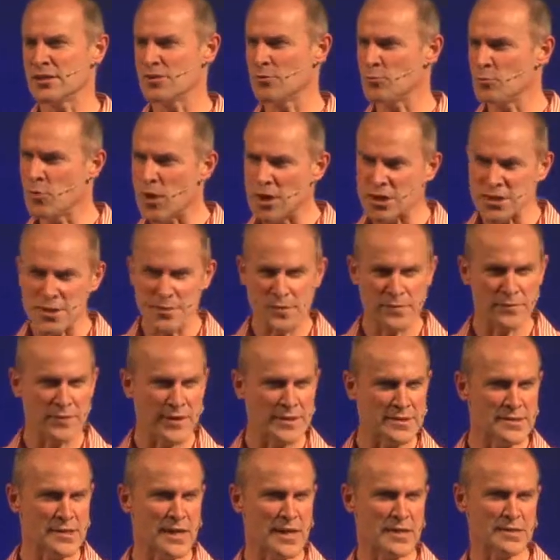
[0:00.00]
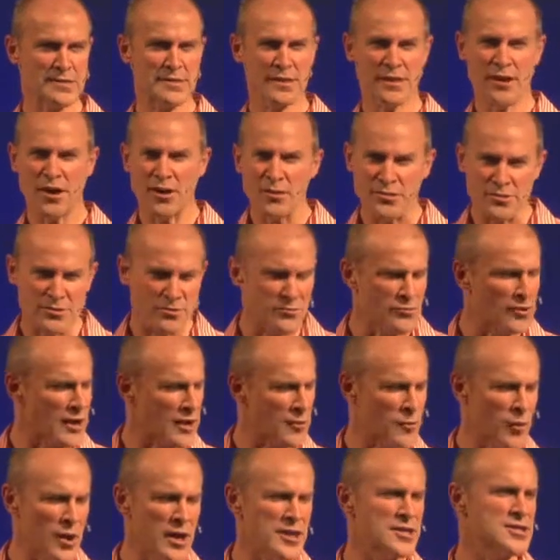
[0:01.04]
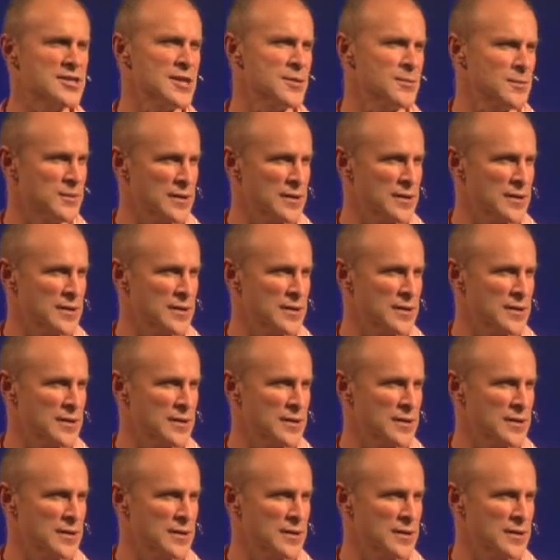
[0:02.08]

The worship's fantastic. Oh, it's great worship.